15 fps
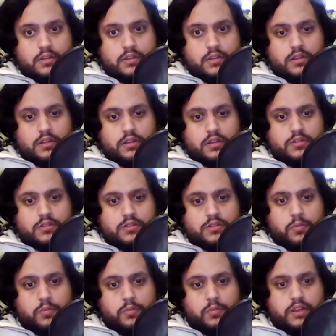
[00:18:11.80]
like there's no
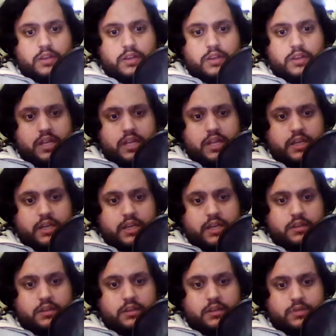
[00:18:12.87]
point in getting
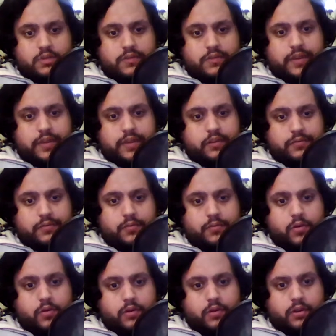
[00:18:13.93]
like Street Fighter
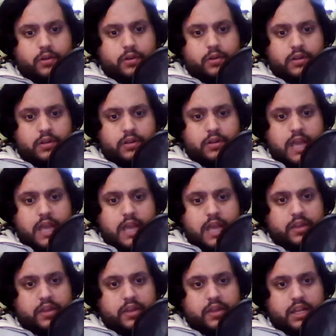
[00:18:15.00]
4 and
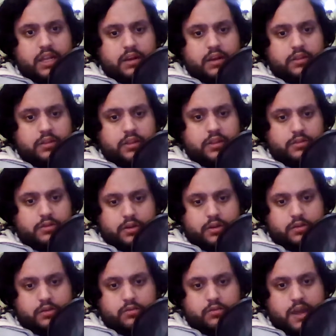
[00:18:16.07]
then getting all the other,
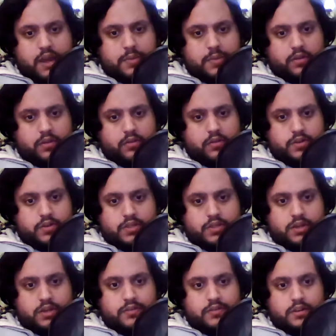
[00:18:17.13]
crappier versions
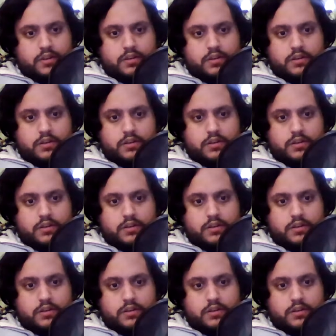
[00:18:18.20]
of it.